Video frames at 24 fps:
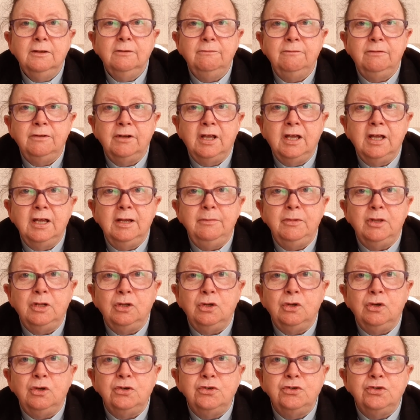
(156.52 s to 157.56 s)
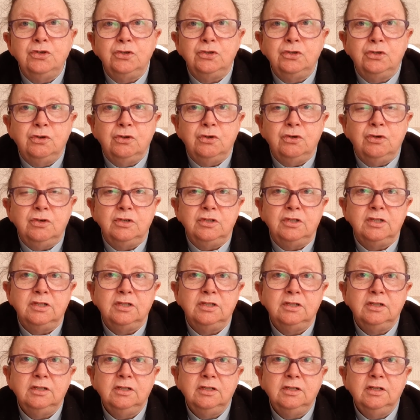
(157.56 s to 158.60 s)
For I am the Lord your God,
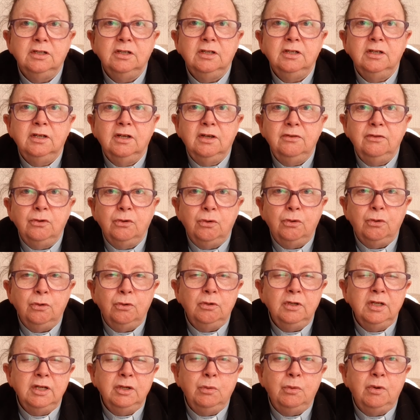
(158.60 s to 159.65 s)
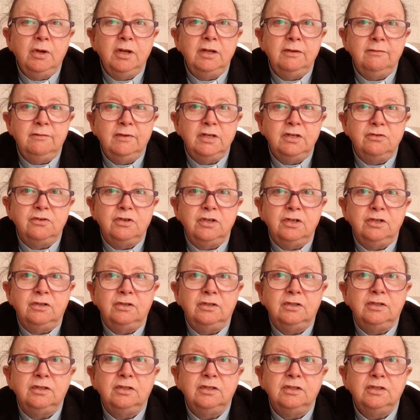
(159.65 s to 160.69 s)
the Holy One of
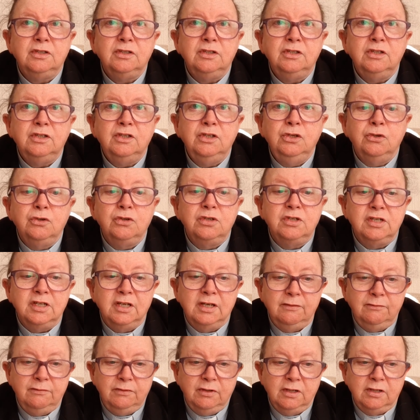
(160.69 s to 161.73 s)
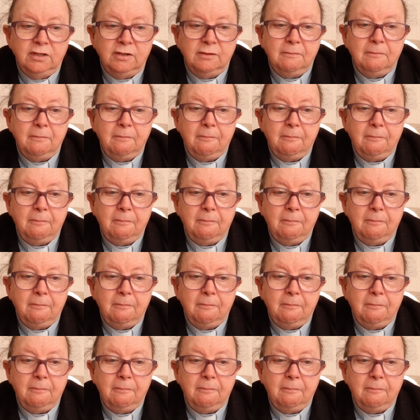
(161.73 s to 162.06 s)
Israel, your Saviour.